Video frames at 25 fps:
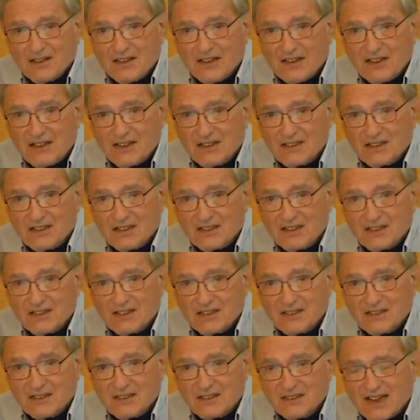
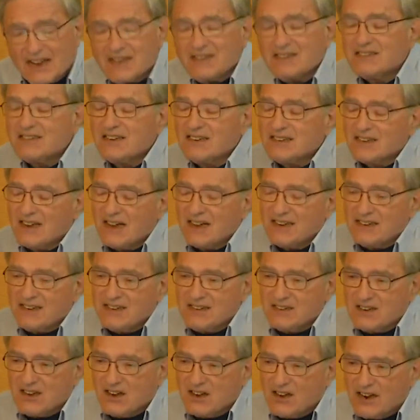in
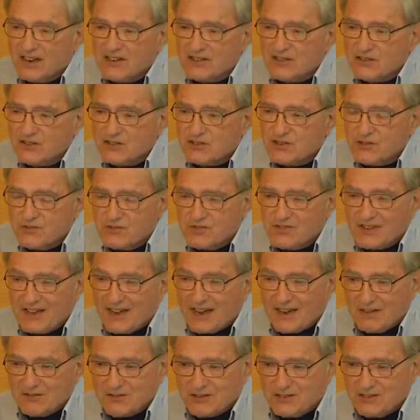1999 or
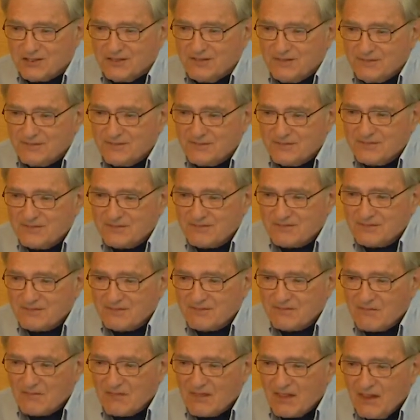2000
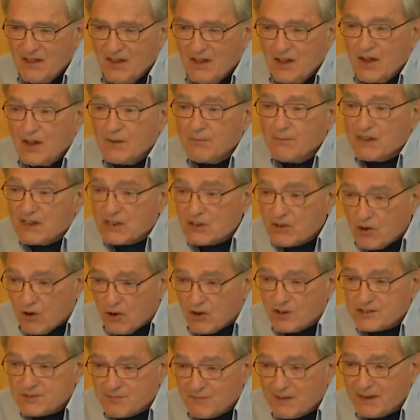
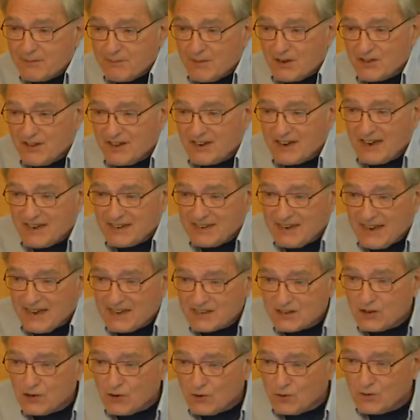because my mother had
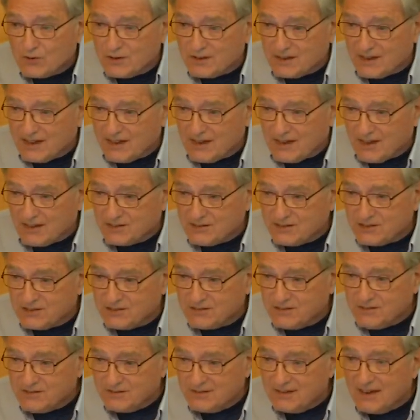had colon
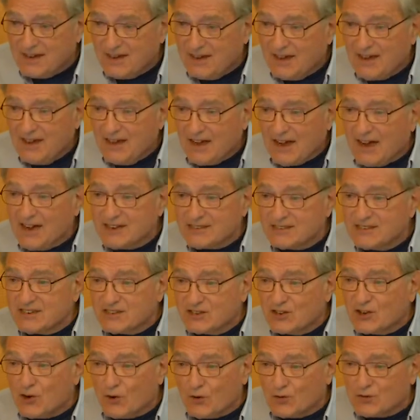cancer. I
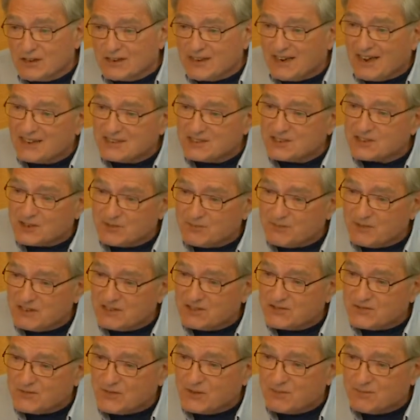did
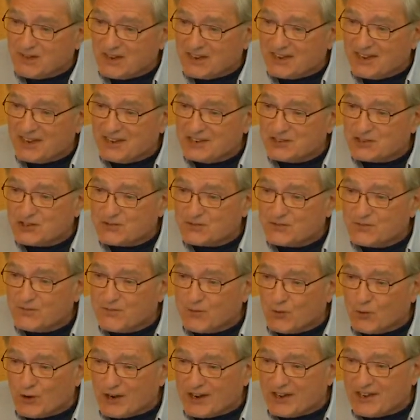colonoscopies from my age
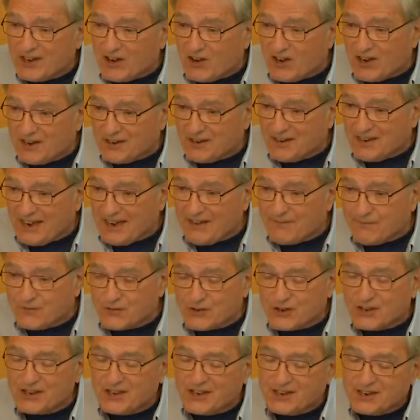40 on
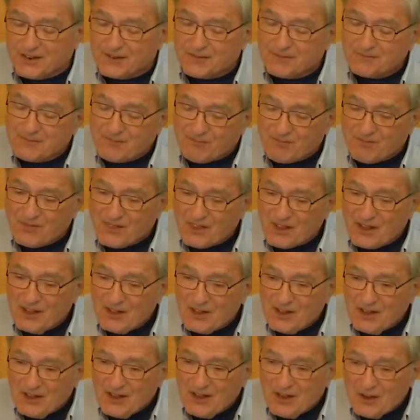every year.
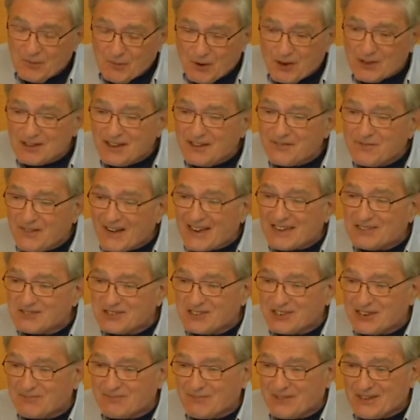Well, they found
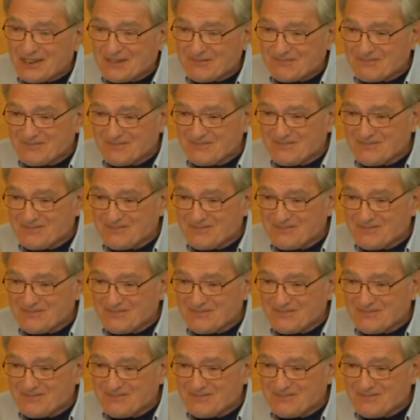something.